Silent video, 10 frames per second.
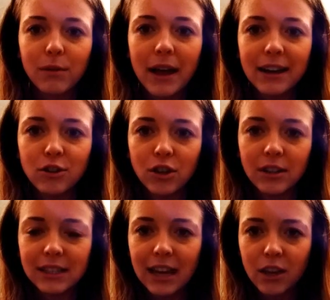plaid
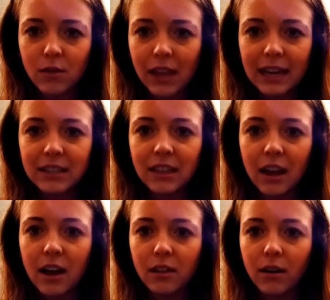shirts that you liked
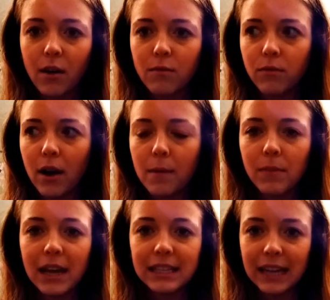the color of
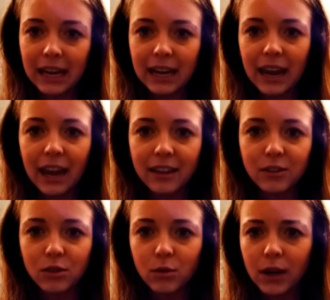from a
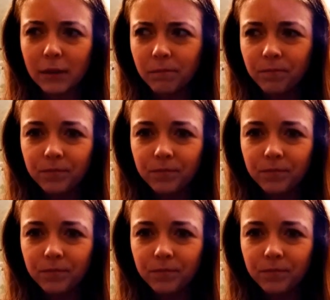secondhand store